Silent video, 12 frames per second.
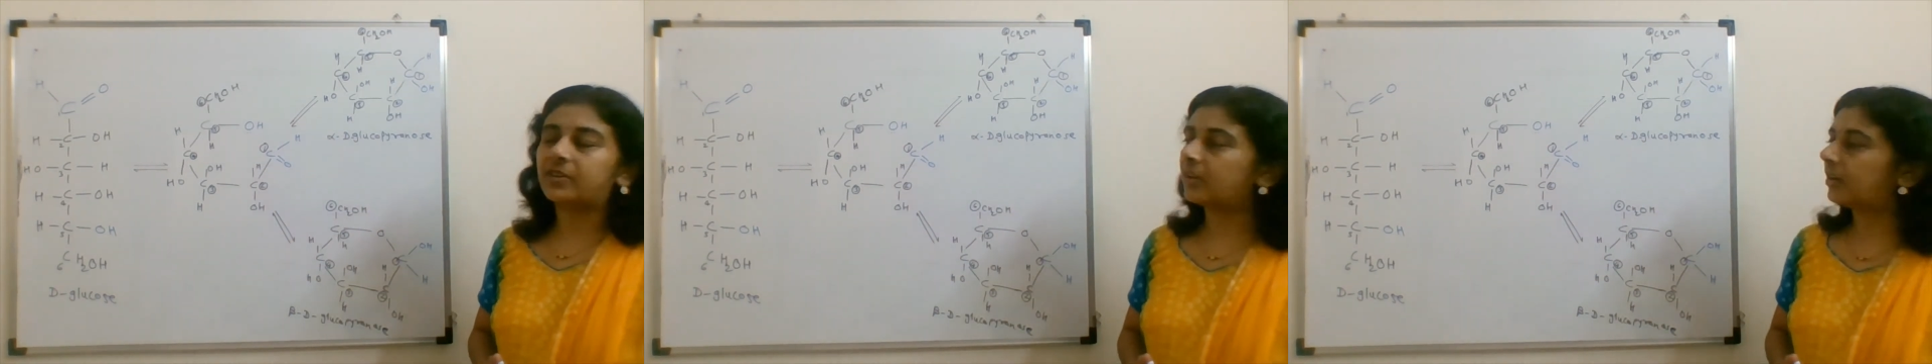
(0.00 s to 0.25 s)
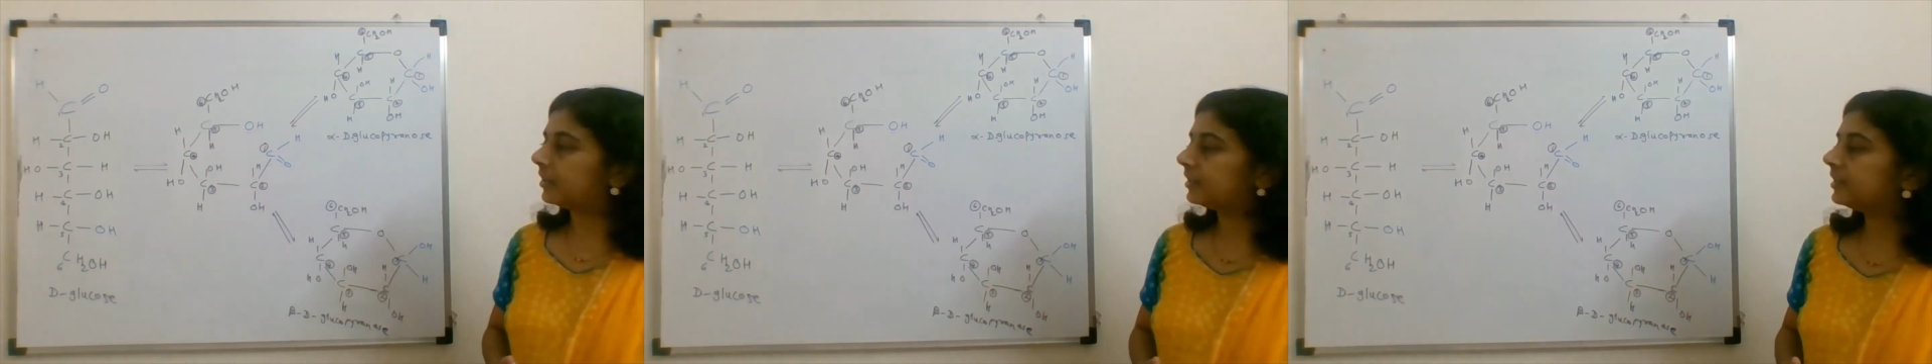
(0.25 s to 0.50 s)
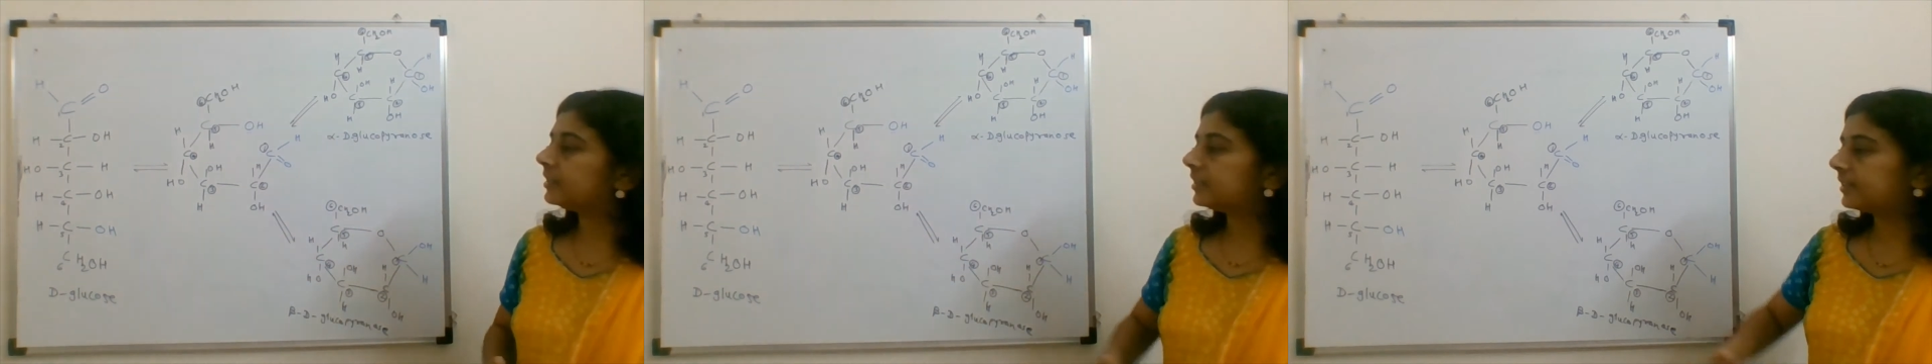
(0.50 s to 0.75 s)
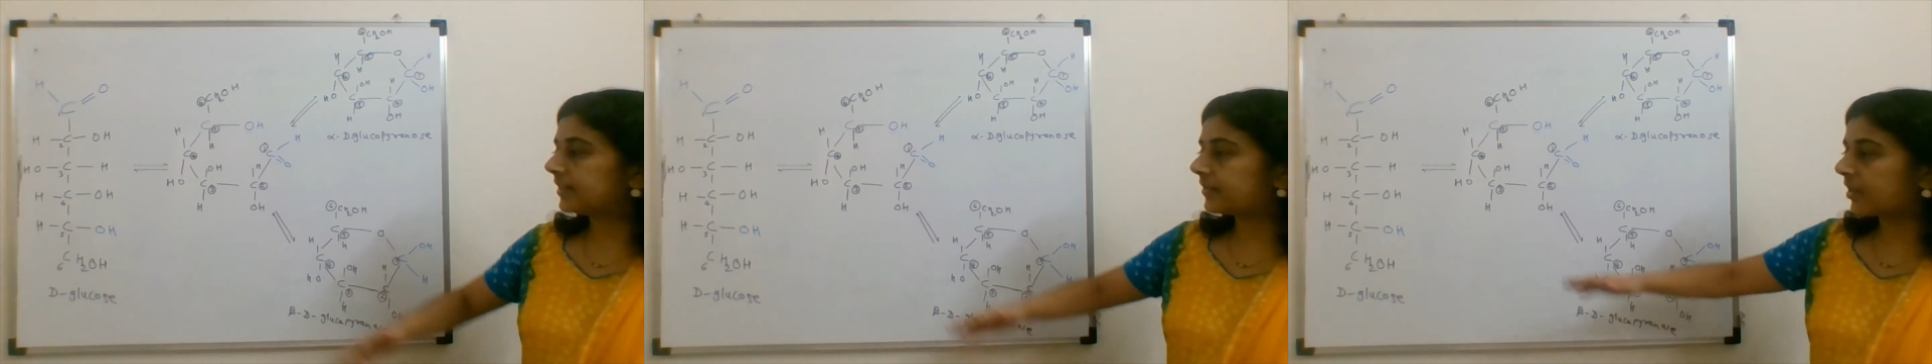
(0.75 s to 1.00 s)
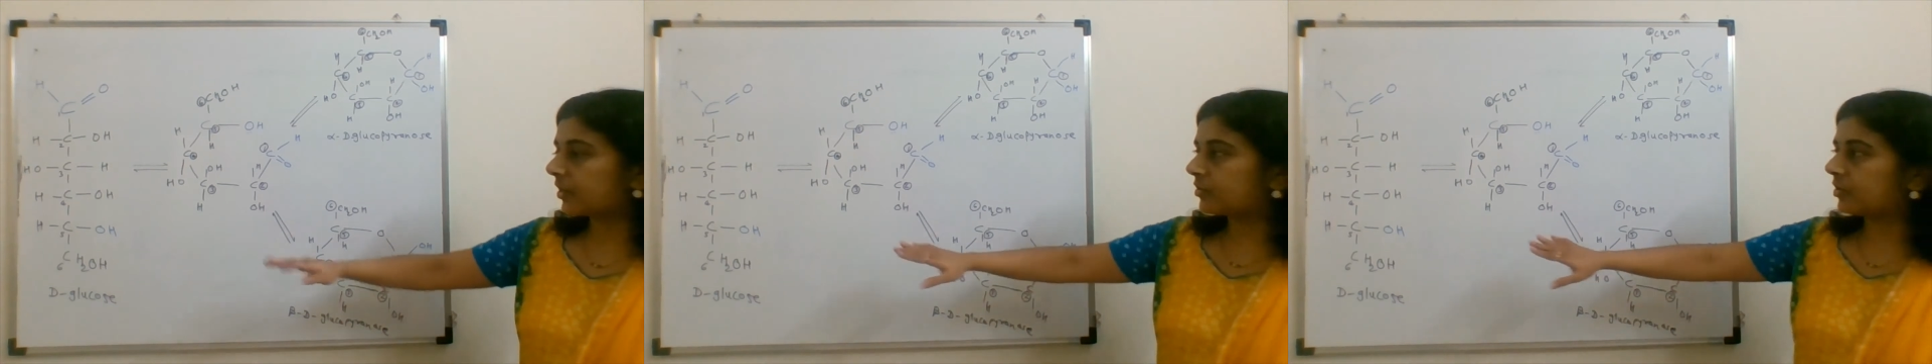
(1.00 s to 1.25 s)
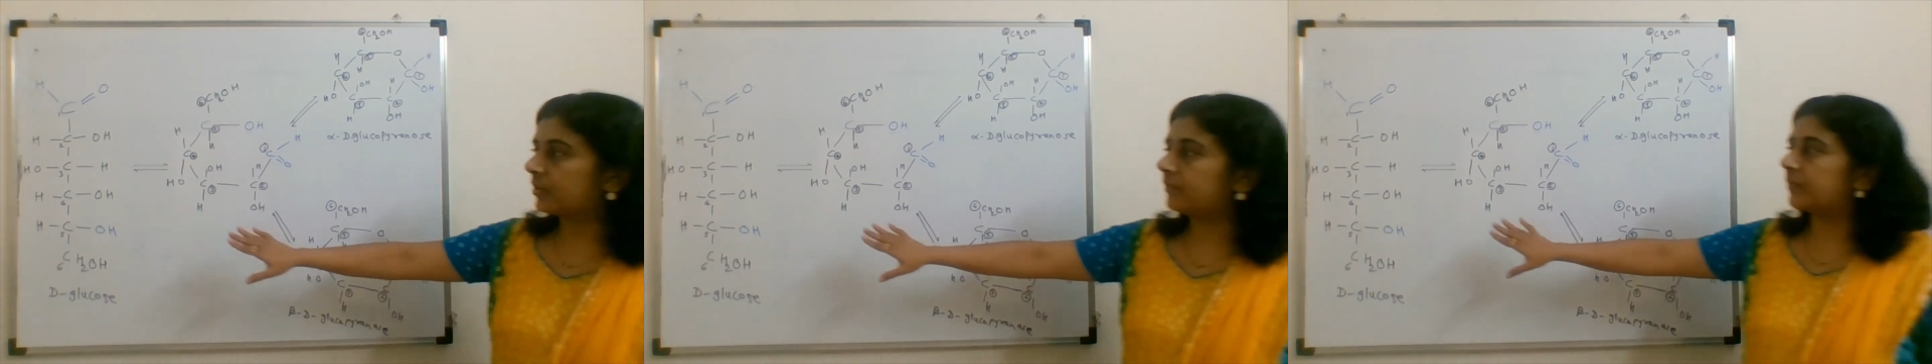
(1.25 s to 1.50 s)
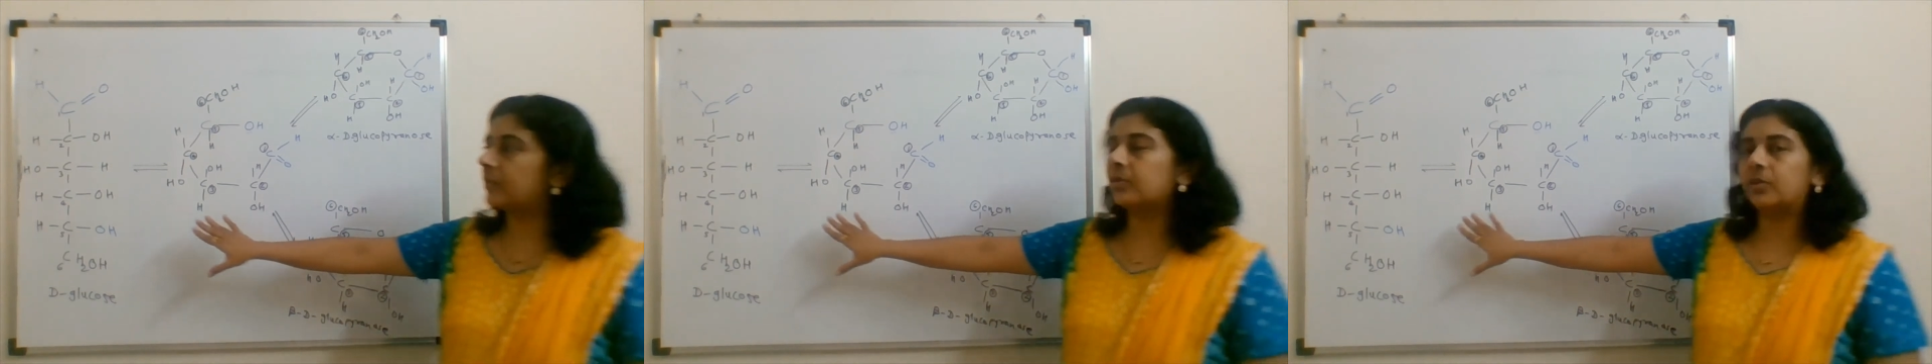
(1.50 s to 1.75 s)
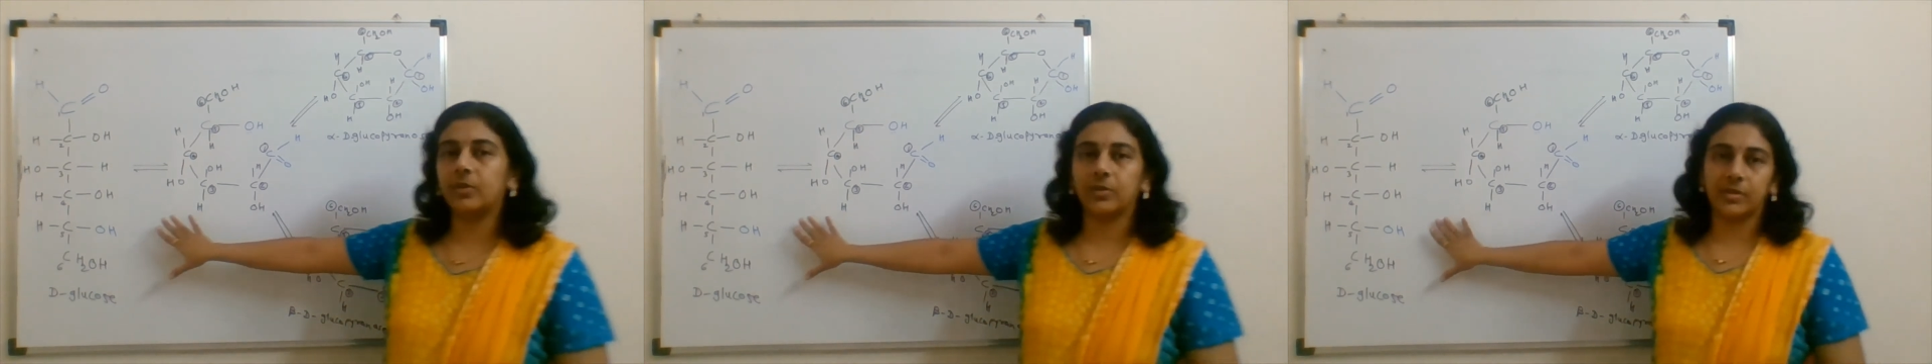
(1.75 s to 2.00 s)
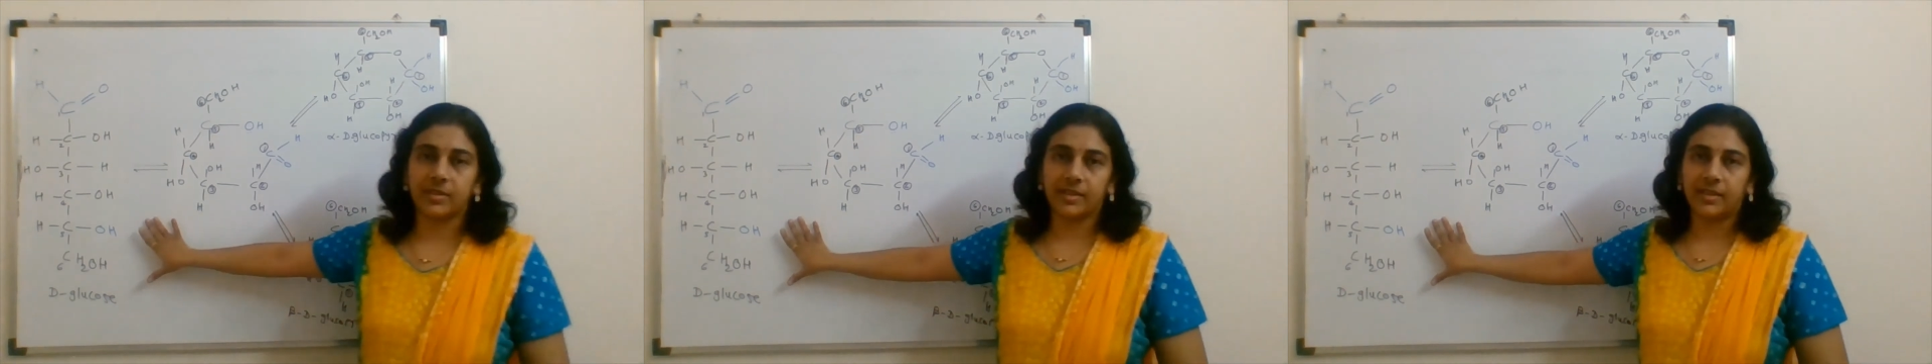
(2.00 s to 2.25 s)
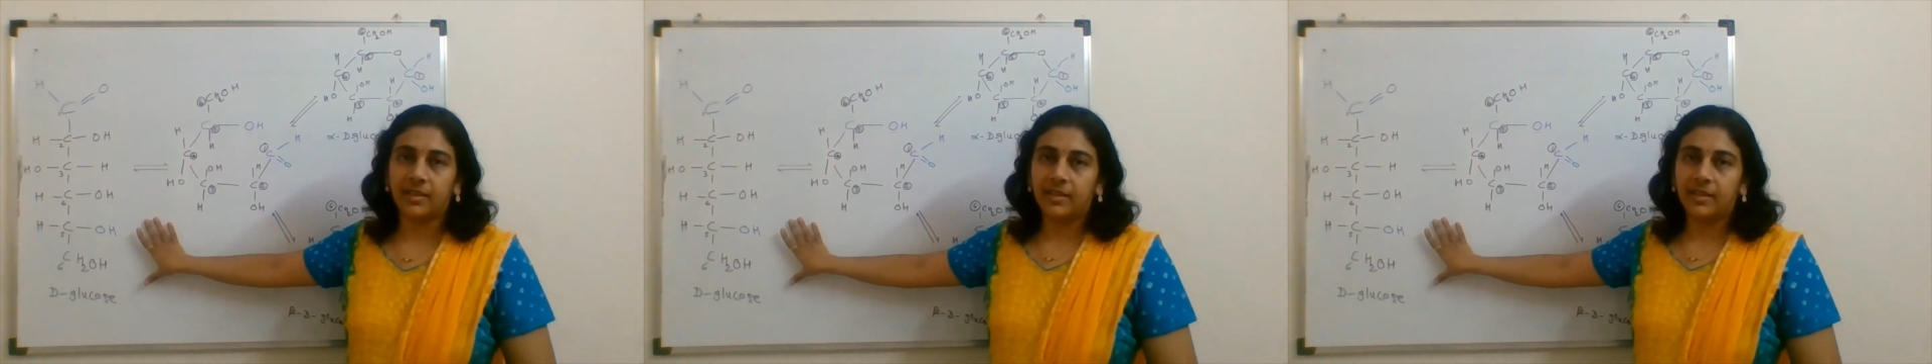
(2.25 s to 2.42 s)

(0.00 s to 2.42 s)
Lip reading: drawn the structure of glucose.